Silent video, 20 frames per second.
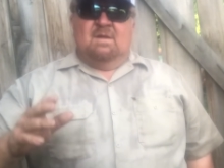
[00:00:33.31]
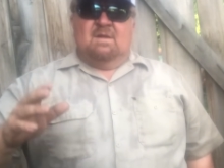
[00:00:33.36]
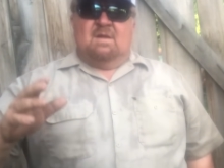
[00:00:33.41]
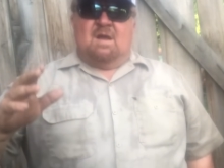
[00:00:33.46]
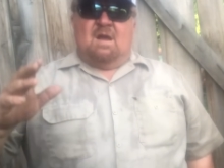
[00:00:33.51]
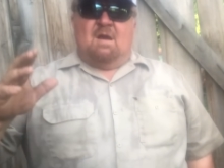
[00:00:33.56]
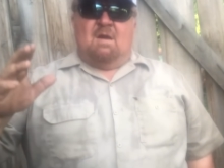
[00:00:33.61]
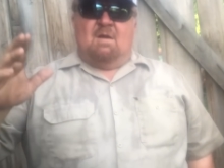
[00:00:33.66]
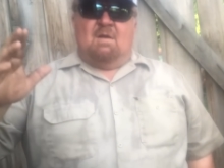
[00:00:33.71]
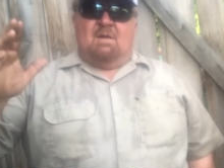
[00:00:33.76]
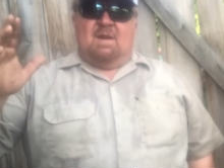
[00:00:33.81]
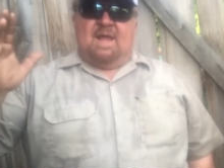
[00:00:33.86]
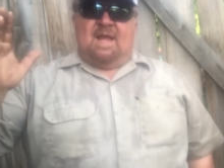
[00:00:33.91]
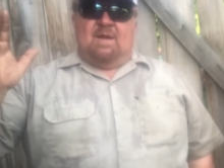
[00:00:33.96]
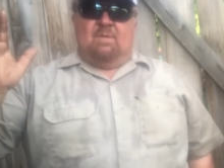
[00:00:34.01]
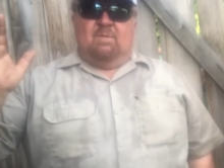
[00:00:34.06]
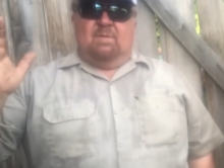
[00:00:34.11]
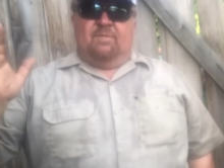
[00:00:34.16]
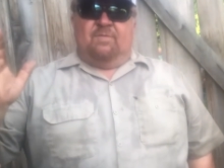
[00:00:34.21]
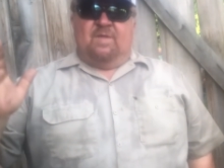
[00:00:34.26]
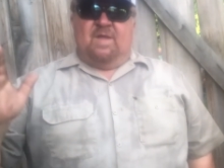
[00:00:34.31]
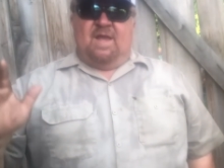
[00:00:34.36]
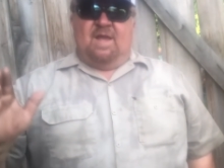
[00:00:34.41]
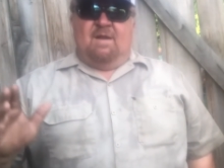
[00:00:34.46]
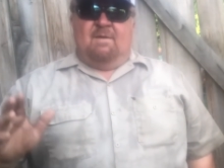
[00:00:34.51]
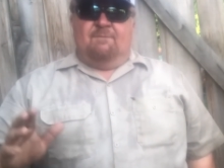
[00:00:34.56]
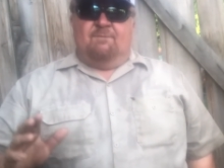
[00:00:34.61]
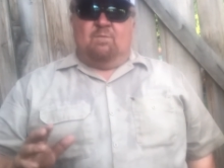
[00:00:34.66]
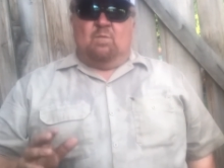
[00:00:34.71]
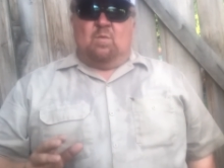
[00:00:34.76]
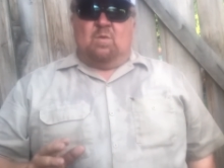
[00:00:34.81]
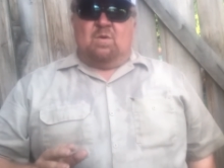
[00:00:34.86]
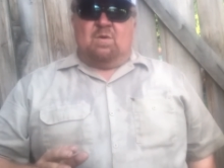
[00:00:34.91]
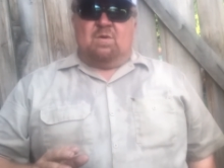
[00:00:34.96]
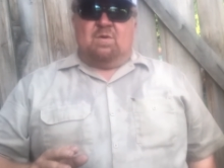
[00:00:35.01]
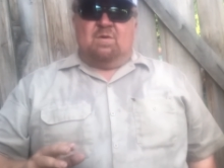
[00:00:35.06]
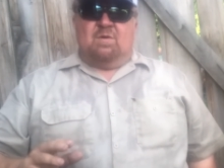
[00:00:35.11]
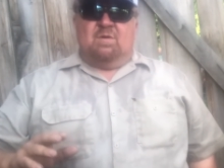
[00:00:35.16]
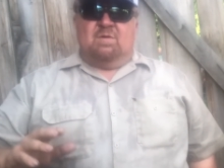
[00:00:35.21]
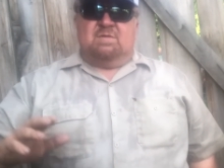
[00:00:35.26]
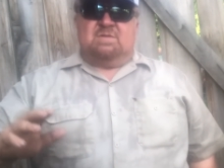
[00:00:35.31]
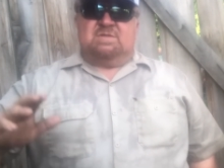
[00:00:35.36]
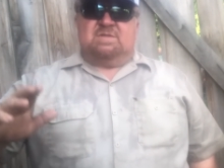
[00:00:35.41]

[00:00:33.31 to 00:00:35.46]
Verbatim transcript: all that with the F words